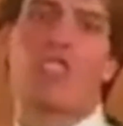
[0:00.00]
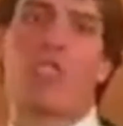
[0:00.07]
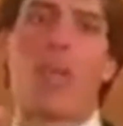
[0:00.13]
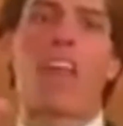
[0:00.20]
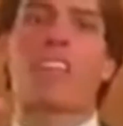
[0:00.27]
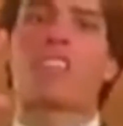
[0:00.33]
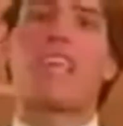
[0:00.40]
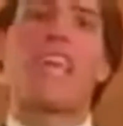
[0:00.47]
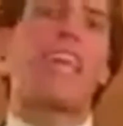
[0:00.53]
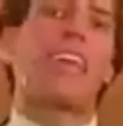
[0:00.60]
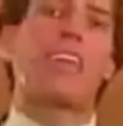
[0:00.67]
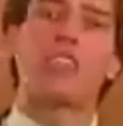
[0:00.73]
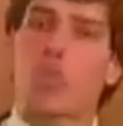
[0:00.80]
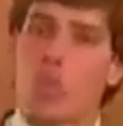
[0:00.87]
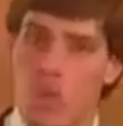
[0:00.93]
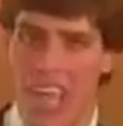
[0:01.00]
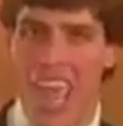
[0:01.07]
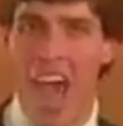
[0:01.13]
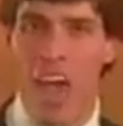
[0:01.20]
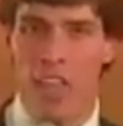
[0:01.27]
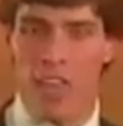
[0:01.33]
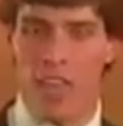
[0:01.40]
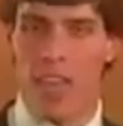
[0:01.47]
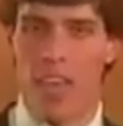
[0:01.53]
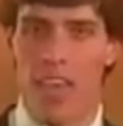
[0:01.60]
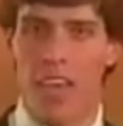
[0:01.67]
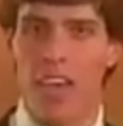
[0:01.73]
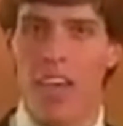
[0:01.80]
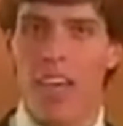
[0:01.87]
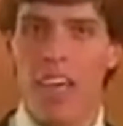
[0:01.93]
and translate it into reality.
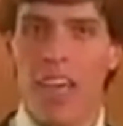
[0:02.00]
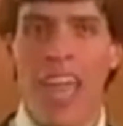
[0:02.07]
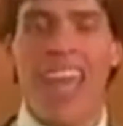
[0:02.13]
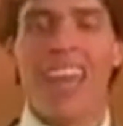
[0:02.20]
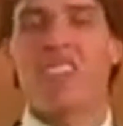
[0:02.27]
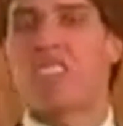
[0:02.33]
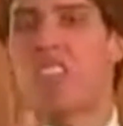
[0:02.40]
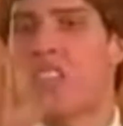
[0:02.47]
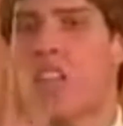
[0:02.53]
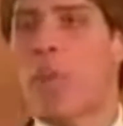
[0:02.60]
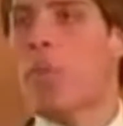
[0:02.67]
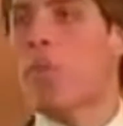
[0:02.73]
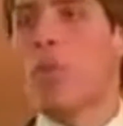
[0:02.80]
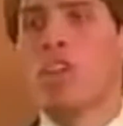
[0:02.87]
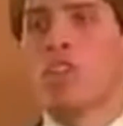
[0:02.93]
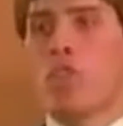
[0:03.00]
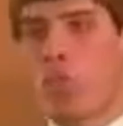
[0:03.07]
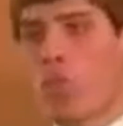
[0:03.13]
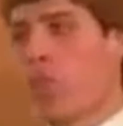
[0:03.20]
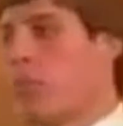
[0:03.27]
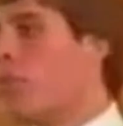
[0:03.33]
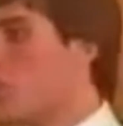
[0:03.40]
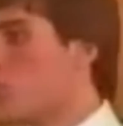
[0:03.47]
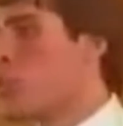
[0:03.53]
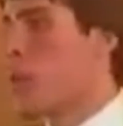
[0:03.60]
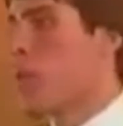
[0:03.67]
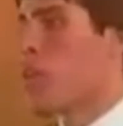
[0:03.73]
And it's the number one tool that most